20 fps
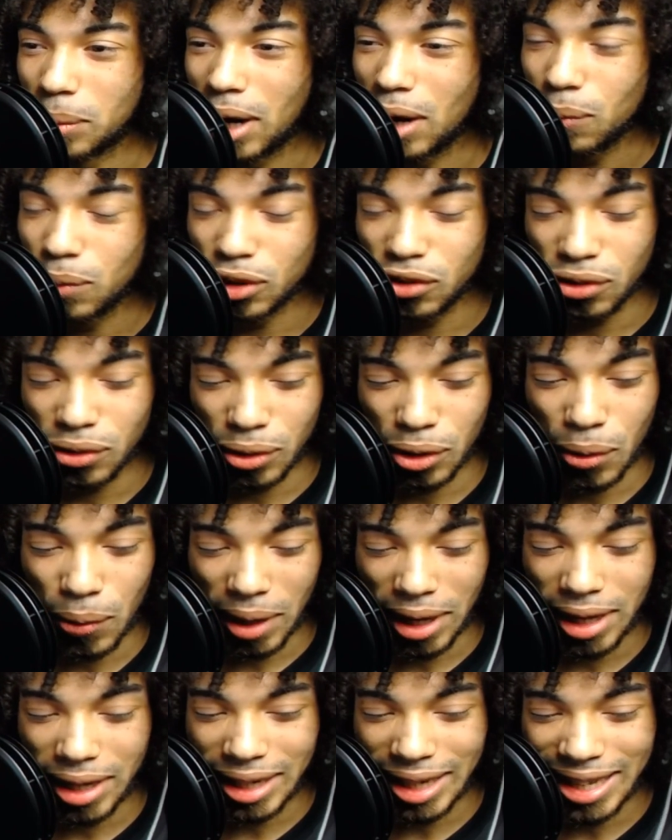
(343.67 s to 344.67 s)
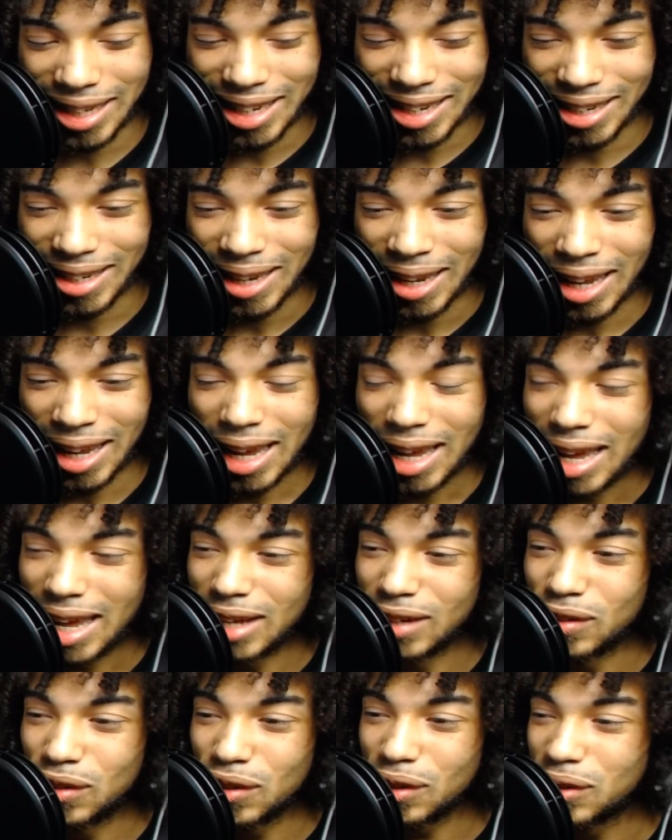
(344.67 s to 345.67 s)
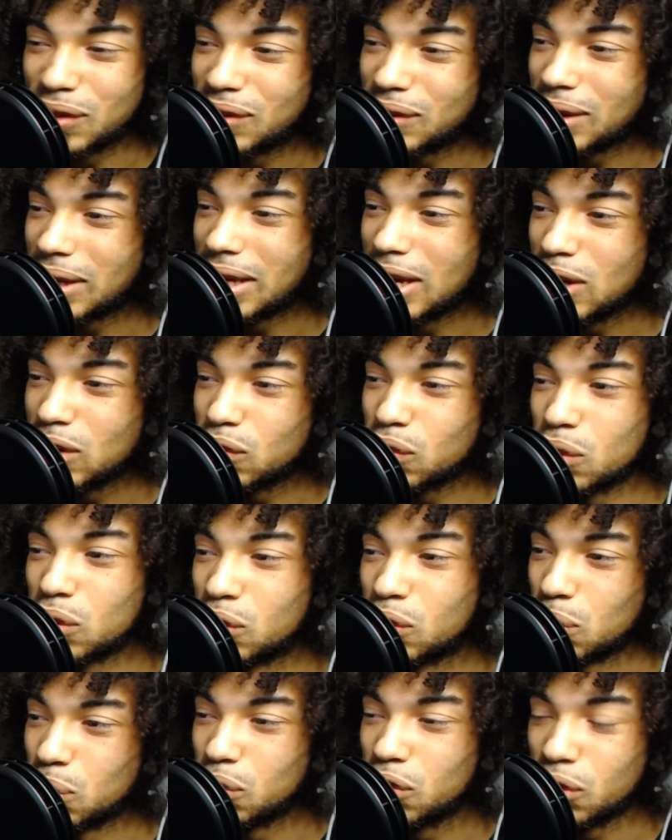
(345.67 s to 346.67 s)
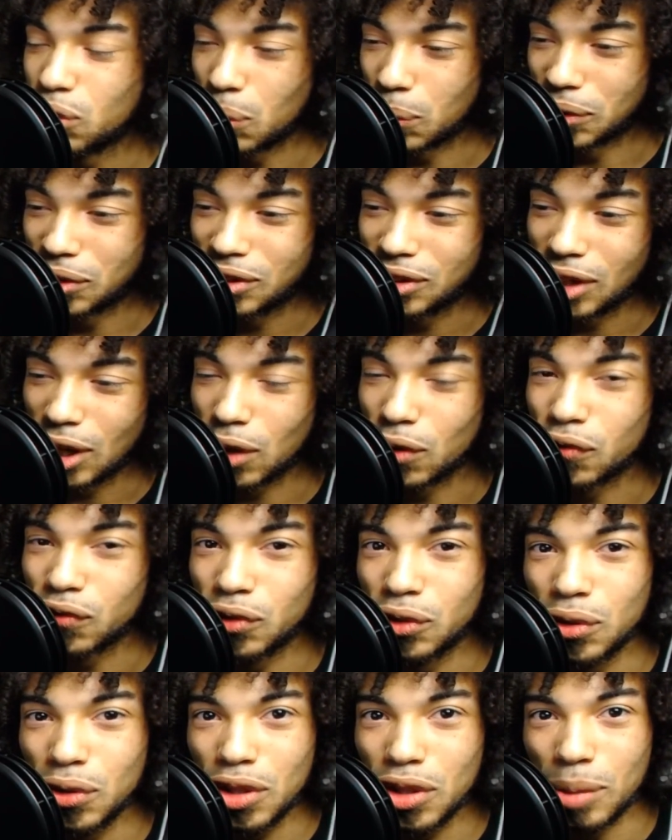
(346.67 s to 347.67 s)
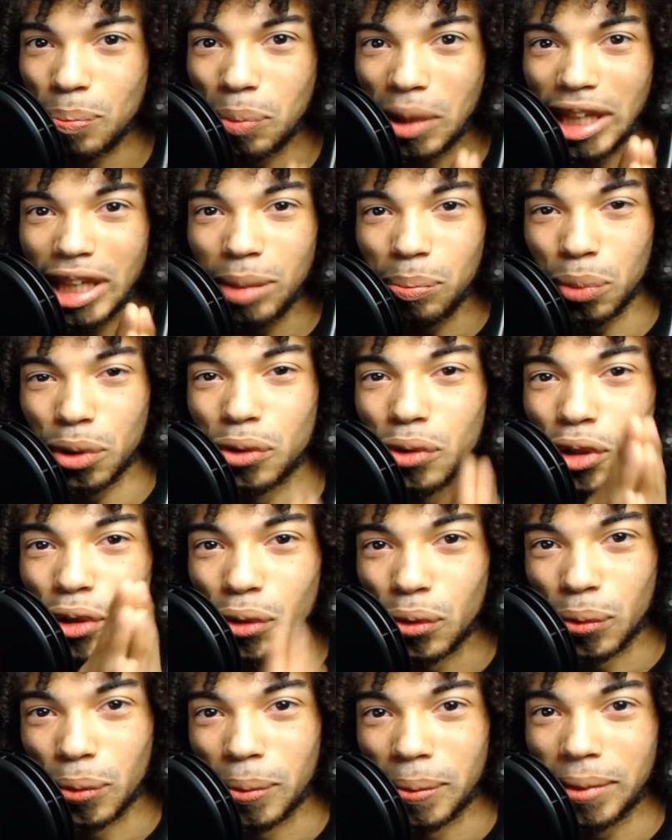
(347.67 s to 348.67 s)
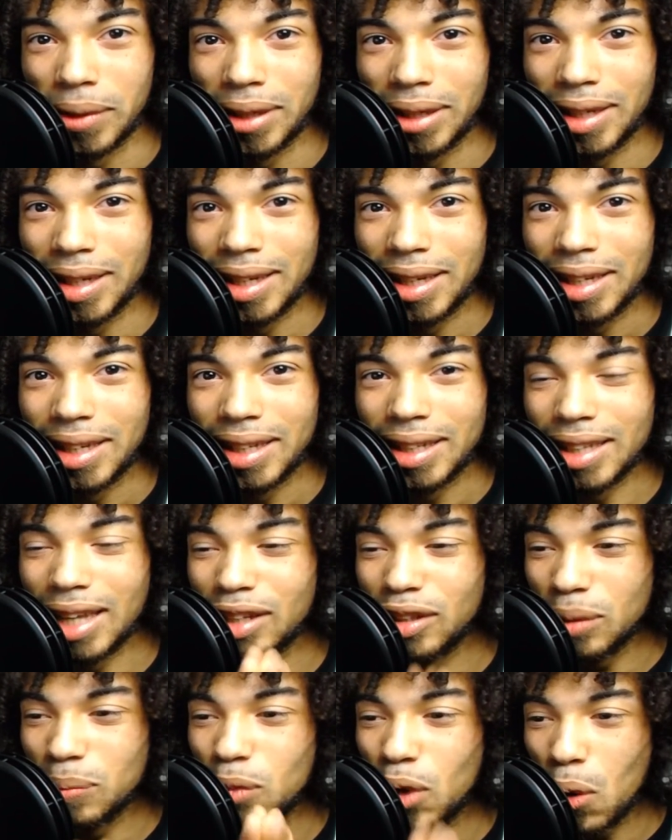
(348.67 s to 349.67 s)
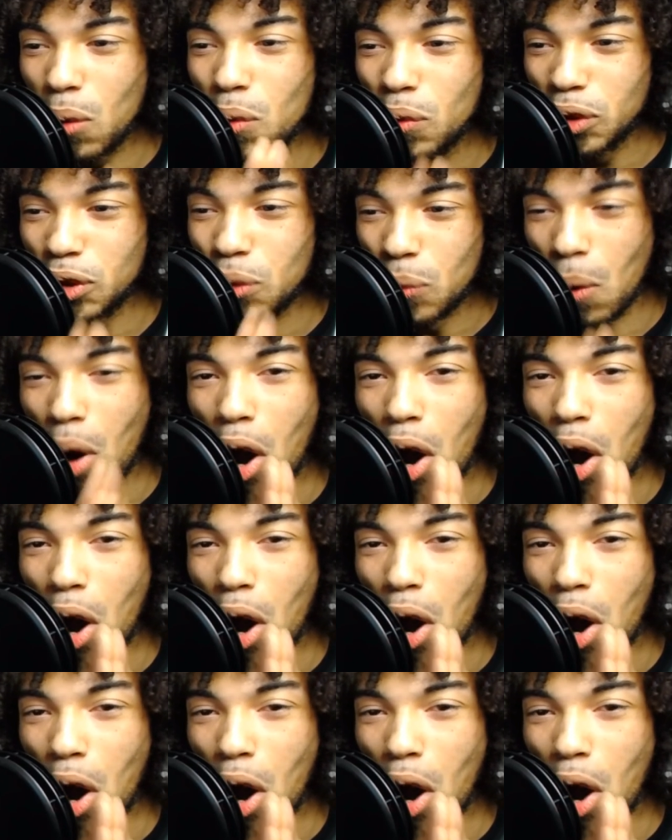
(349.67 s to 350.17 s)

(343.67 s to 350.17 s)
I want you to go ahead and just introduce yourself to the people, Ku. Let them know who you are.